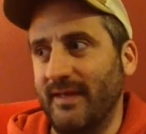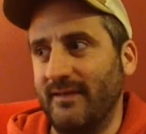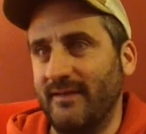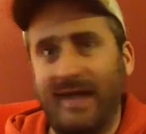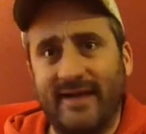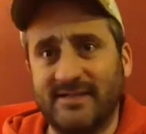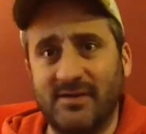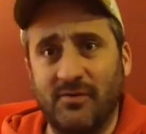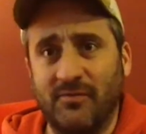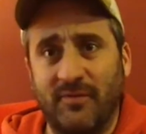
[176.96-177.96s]
yeah,
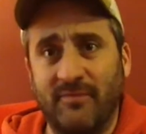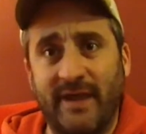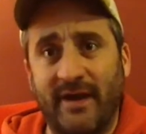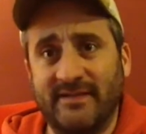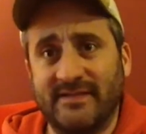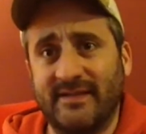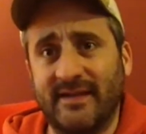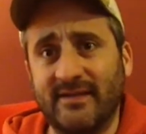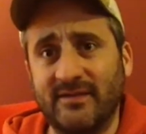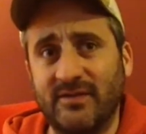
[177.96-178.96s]
so from there, I just
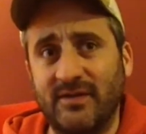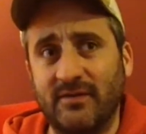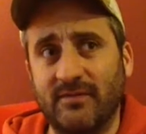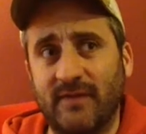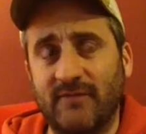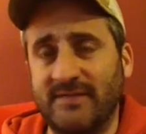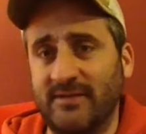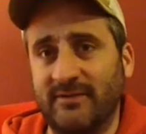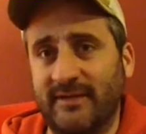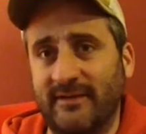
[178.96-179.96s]
like, I
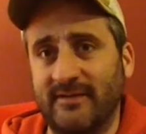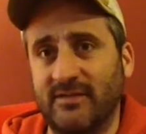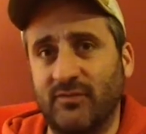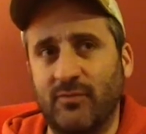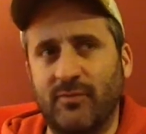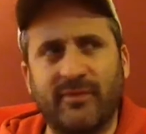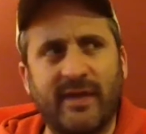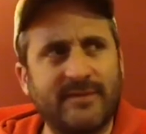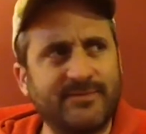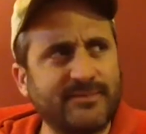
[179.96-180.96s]
facilitated this group of
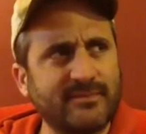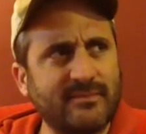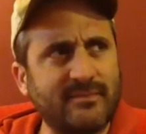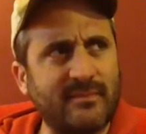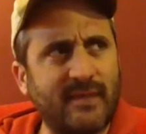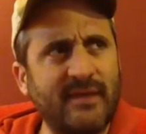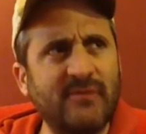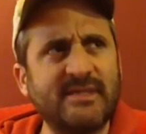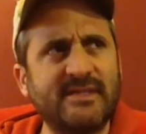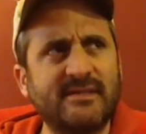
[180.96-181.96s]
like, I think it
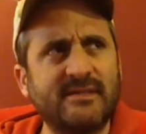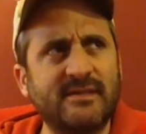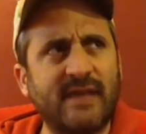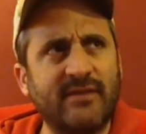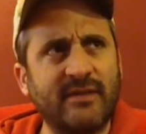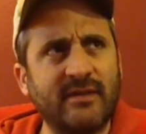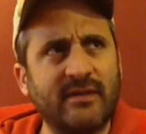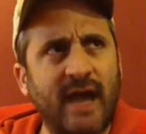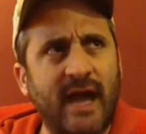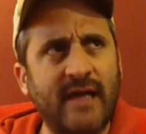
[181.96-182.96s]
was 7
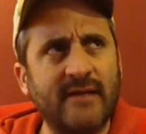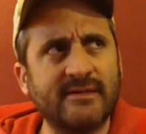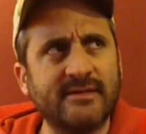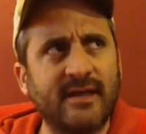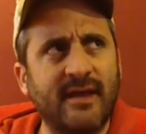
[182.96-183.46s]
guys